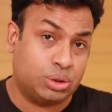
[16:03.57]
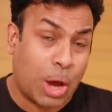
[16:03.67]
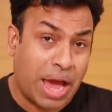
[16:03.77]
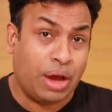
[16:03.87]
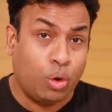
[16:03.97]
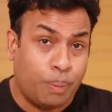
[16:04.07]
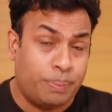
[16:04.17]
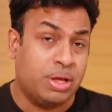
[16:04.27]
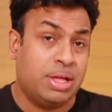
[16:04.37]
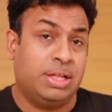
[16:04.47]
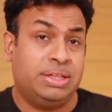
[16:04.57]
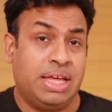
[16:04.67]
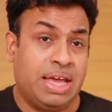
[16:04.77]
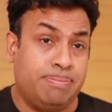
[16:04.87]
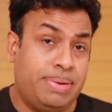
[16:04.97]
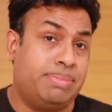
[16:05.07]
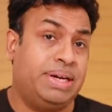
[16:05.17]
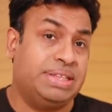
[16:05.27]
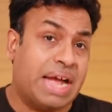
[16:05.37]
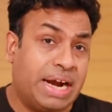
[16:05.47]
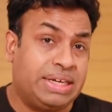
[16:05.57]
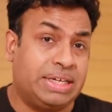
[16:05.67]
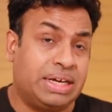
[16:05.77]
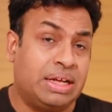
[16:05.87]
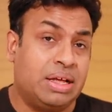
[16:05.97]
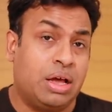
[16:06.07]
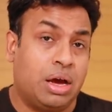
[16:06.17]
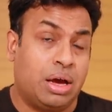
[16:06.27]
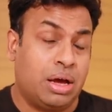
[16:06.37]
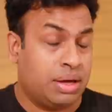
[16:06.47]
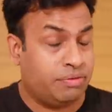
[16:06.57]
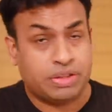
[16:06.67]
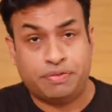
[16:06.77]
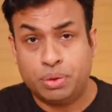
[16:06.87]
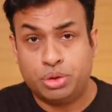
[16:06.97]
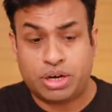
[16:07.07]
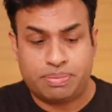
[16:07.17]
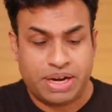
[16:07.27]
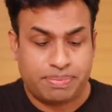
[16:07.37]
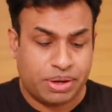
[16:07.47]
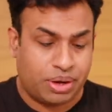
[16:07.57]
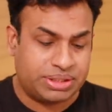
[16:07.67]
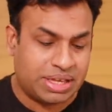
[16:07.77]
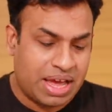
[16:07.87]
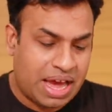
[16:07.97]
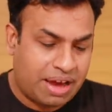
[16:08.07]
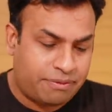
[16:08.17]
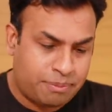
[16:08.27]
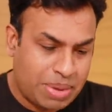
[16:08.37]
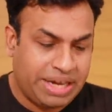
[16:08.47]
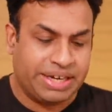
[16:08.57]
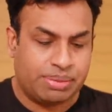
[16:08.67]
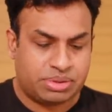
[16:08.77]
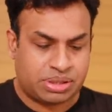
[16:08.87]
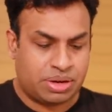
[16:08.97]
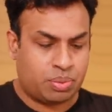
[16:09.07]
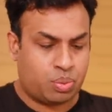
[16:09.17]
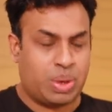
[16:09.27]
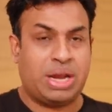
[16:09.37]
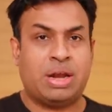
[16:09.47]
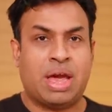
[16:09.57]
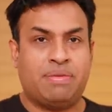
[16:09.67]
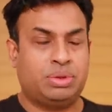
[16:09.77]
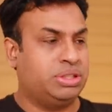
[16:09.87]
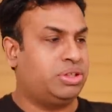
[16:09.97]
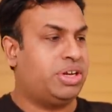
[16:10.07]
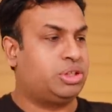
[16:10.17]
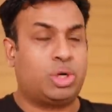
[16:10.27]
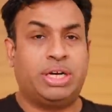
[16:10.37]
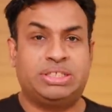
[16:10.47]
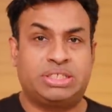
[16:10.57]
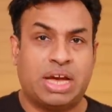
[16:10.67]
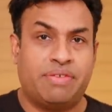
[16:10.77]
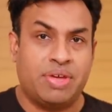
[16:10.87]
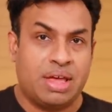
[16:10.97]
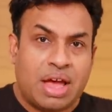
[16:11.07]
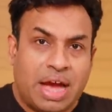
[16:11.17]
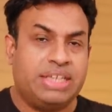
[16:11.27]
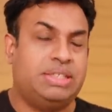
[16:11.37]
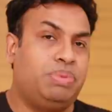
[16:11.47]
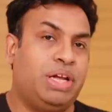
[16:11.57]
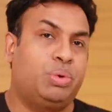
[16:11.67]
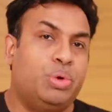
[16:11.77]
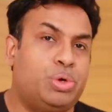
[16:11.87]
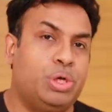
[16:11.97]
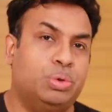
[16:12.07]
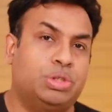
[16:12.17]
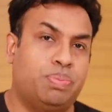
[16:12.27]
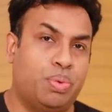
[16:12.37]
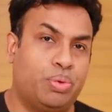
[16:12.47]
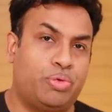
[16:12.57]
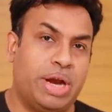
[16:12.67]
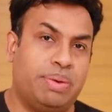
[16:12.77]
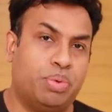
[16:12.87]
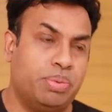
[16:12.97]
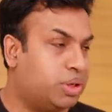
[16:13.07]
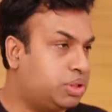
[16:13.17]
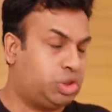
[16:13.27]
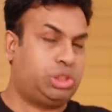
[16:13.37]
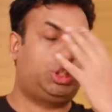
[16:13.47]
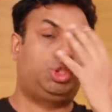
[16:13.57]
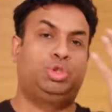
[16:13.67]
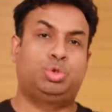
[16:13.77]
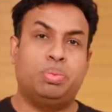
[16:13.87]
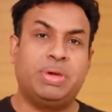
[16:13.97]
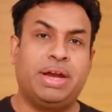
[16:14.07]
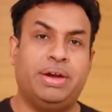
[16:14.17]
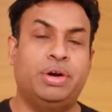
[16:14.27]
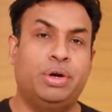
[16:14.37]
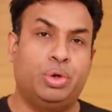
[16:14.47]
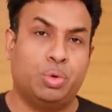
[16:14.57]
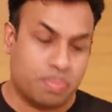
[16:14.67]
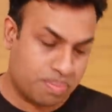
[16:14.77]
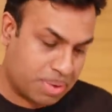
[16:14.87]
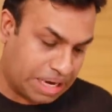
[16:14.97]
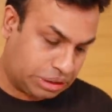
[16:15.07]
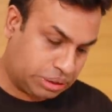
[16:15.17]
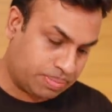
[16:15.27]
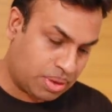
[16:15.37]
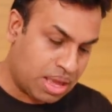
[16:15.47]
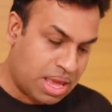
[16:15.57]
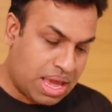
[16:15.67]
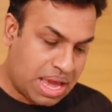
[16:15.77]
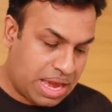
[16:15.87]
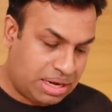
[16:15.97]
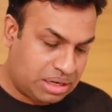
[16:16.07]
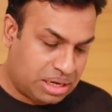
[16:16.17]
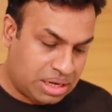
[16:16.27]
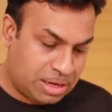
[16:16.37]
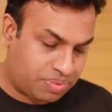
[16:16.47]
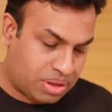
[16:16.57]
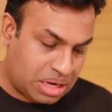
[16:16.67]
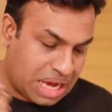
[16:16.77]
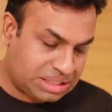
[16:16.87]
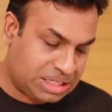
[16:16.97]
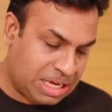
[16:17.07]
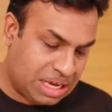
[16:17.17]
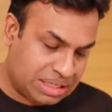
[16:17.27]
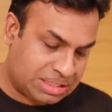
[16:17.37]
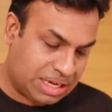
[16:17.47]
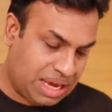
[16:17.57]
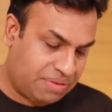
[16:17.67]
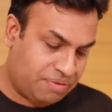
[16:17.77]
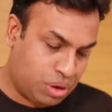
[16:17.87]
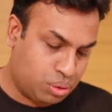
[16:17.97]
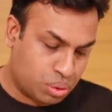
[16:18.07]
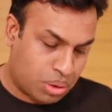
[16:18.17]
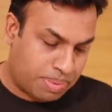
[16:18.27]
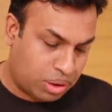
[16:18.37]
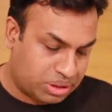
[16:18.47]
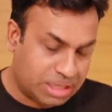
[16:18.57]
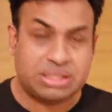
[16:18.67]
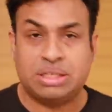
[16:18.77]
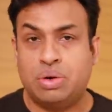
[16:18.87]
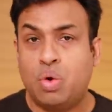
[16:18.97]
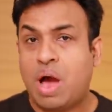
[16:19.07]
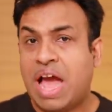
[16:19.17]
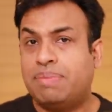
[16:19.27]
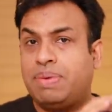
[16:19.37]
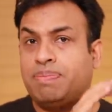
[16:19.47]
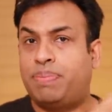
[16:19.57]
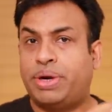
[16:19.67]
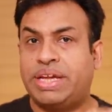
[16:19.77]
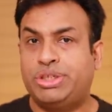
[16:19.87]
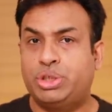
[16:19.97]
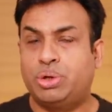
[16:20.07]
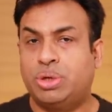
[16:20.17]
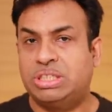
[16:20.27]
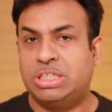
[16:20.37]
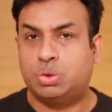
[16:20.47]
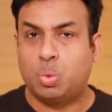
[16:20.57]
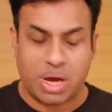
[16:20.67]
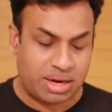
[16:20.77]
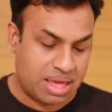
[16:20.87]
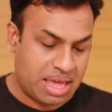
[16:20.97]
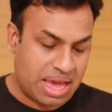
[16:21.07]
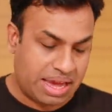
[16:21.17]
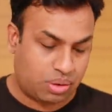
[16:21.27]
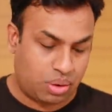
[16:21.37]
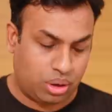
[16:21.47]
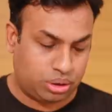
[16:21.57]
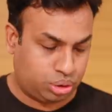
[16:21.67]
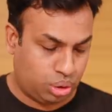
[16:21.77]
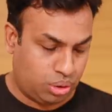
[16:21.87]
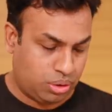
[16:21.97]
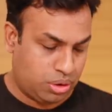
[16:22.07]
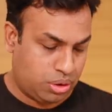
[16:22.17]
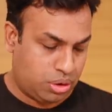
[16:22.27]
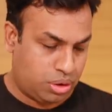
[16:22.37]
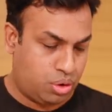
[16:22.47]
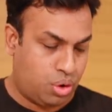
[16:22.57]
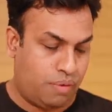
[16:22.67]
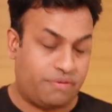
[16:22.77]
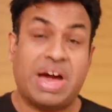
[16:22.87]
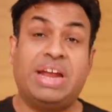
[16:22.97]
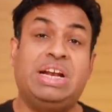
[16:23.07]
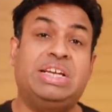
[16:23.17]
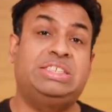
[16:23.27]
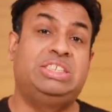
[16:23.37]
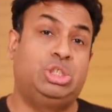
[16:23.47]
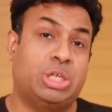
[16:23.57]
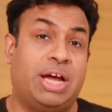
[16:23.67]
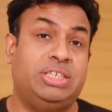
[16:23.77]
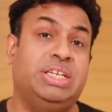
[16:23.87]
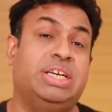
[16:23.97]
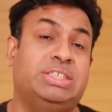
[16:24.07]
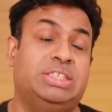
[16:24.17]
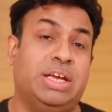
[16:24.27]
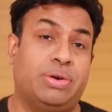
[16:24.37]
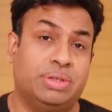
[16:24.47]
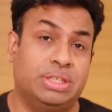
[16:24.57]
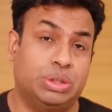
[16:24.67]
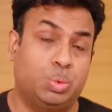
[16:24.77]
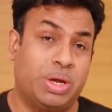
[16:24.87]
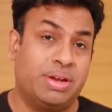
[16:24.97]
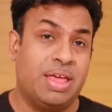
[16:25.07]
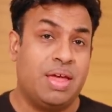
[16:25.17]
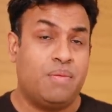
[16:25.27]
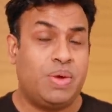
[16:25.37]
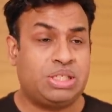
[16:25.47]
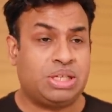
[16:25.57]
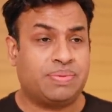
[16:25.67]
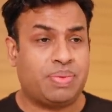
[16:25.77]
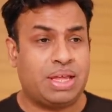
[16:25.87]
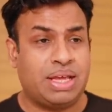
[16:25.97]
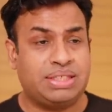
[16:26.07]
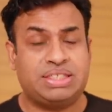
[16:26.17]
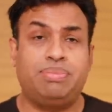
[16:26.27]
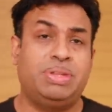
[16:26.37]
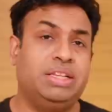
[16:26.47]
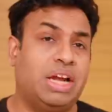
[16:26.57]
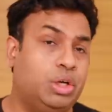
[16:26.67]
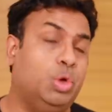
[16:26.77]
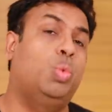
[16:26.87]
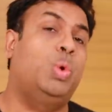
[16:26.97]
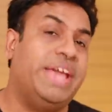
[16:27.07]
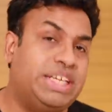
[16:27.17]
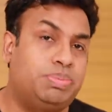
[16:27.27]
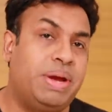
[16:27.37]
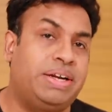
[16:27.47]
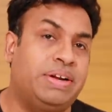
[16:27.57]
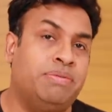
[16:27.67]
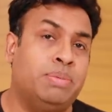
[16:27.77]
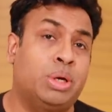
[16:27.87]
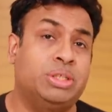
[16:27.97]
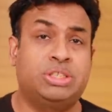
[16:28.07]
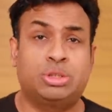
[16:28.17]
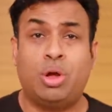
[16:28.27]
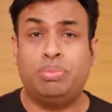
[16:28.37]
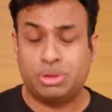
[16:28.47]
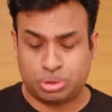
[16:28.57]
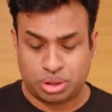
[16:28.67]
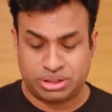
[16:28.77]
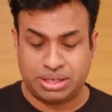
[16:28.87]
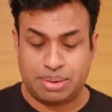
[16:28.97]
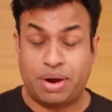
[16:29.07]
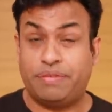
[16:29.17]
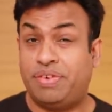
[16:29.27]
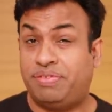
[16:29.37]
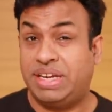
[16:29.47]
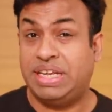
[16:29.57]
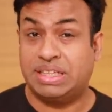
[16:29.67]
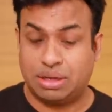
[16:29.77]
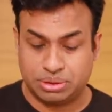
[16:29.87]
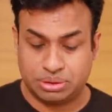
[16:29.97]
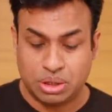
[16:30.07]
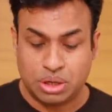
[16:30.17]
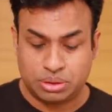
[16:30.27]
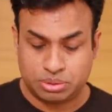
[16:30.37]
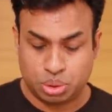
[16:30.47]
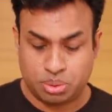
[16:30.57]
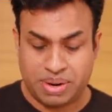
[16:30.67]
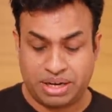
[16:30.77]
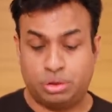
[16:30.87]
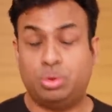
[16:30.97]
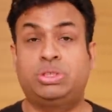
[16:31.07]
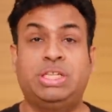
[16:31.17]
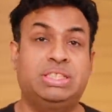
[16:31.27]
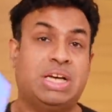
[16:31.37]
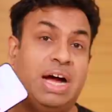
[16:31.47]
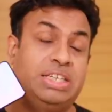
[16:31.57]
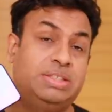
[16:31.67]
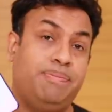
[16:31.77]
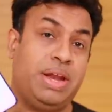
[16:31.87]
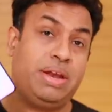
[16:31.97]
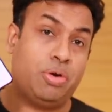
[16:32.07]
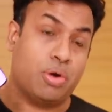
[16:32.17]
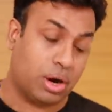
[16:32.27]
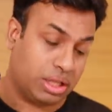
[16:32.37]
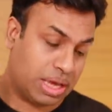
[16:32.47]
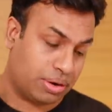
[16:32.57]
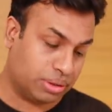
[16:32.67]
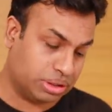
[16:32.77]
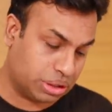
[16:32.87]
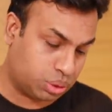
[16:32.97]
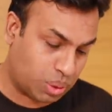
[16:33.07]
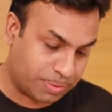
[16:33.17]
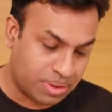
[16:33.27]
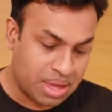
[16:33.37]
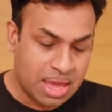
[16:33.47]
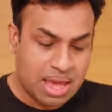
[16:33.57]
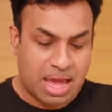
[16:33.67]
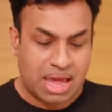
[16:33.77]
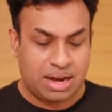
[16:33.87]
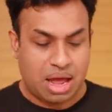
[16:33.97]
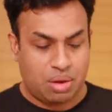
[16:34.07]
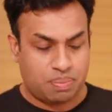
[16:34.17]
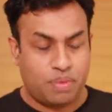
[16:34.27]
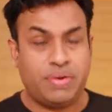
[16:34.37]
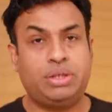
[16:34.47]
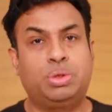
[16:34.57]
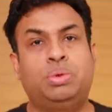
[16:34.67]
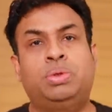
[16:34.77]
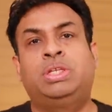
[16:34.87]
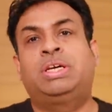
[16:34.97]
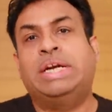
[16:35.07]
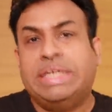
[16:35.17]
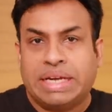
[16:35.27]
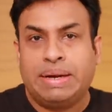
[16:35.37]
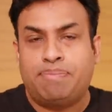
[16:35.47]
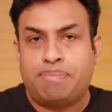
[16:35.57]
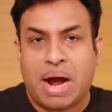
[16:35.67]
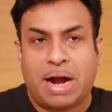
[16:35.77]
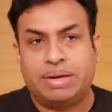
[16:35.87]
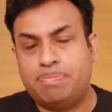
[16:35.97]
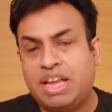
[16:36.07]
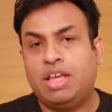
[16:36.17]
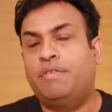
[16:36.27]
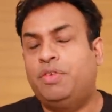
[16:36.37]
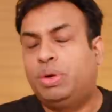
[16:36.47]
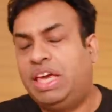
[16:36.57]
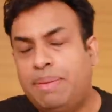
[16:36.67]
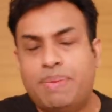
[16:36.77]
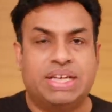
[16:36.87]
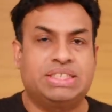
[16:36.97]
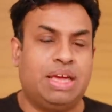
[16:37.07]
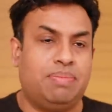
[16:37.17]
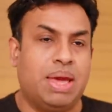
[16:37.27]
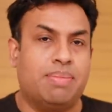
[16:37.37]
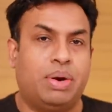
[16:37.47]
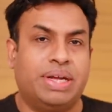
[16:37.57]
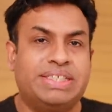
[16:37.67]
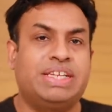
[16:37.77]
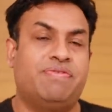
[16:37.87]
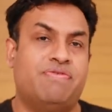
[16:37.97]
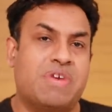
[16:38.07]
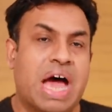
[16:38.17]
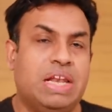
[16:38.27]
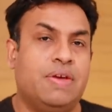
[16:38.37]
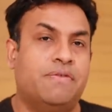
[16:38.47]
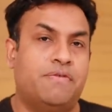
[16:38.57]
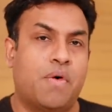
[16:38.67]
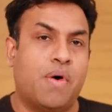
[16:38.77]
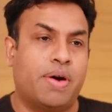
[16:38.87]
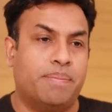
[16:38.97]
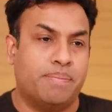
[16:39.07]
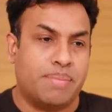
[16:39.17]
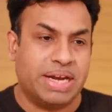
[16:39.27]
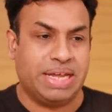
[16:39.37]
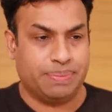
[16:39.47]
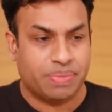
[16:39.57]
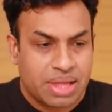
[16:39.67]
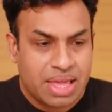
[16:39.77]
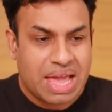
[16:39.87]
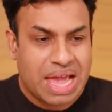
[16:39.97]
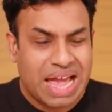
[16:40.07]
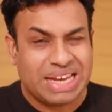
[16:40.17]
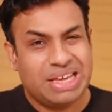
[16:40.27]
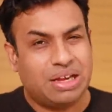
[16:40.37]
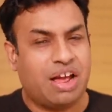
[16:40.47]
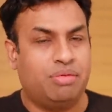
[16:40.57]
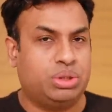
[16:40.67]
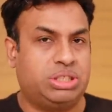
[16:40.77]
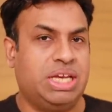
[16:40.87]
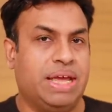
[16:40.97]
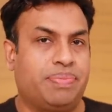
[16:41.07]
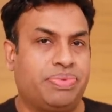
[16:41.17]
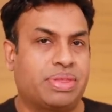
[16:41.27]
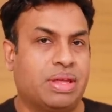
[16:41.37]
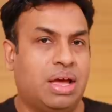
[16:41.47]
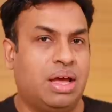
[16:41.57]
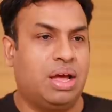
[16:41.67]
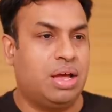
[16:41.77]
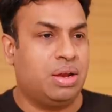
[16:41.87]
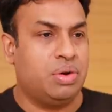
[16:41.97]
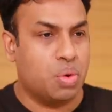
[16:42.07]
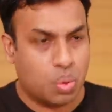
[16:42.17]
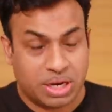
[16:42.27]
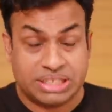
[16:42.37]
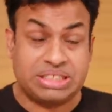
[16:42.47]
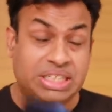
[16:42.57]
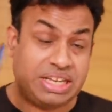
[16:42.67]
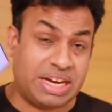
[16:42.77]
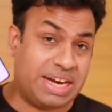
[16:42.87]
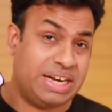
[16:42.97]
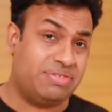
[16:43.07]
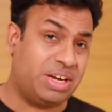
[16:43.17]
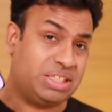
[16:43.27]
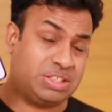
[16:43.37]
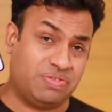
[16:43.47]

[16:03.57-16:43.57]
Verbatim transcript: So I hope they implement that uh, uh, with the future update, because many times uh, when I was in the restaurant and stuff, I simply couldn't use the portrait mode because it's just zooming in too much. And uh, lastly is, again, you know about this, no I P protection on this one, and also no wireless charging is there on this one, which is something that you would expect because it's almost costing about fifty thousand. So, but those things are simply not there on this one. And now moving to the critical part, many of you keep asking me about, is it value for money? And here I would say, uh, no, it's a great device.